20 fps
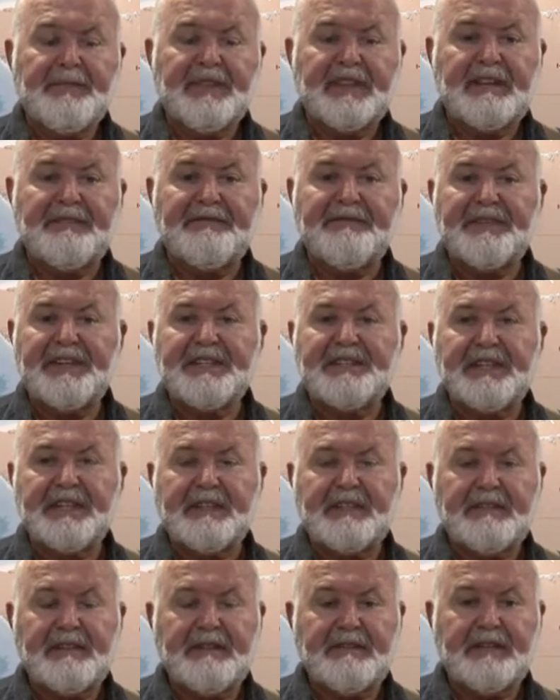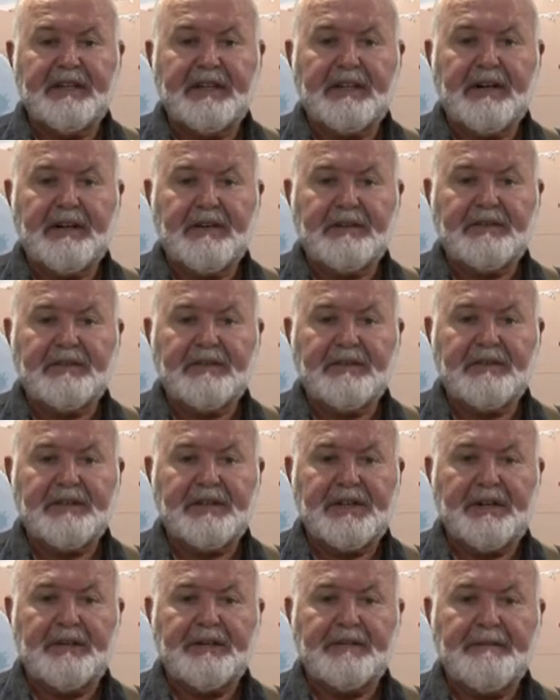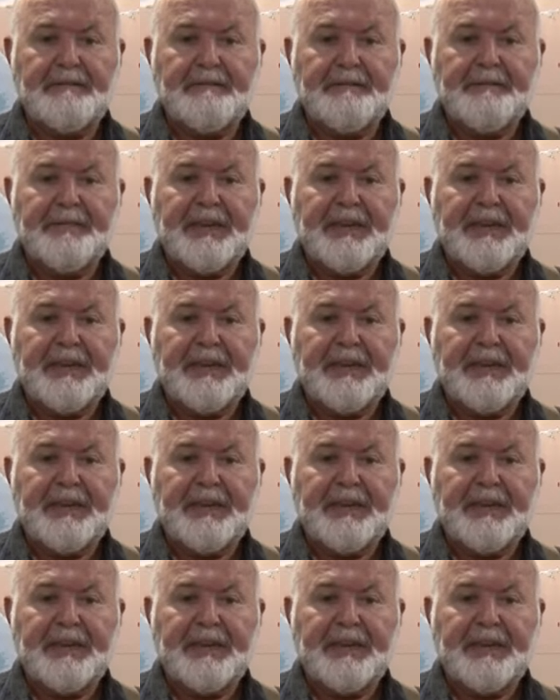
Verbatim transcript: the physics of the coastal zone.